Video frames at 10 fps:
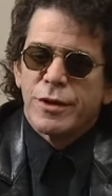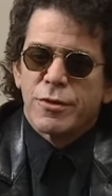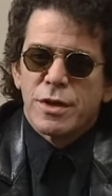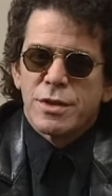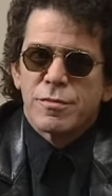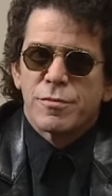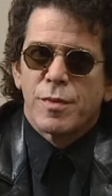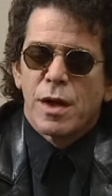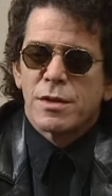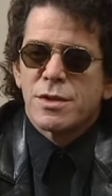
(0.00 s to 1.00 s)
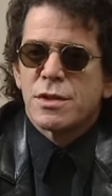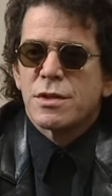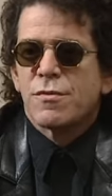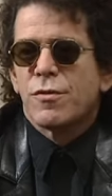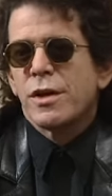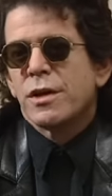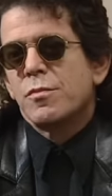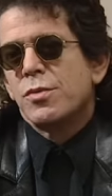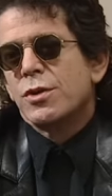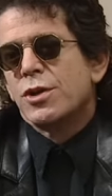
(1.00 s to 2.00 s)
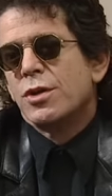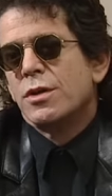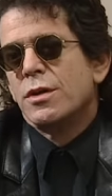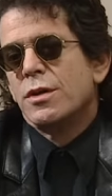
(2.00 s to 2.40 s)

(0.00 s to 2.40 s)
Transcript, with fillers: regressive policies of Reagan Bush.